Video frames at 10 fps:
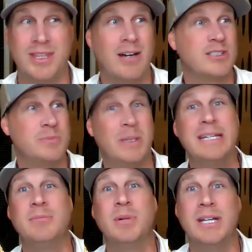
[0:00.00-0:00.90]
without
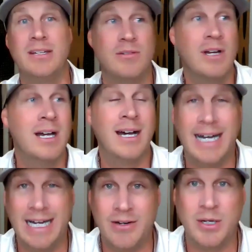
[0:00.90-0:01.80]
spending money to
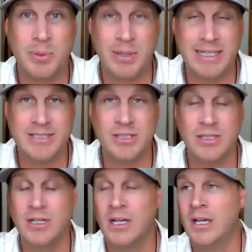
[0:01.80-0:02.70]
hire an
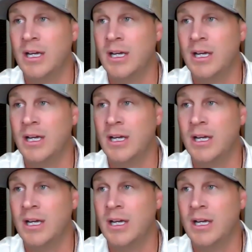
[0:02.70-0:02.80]
appraiser.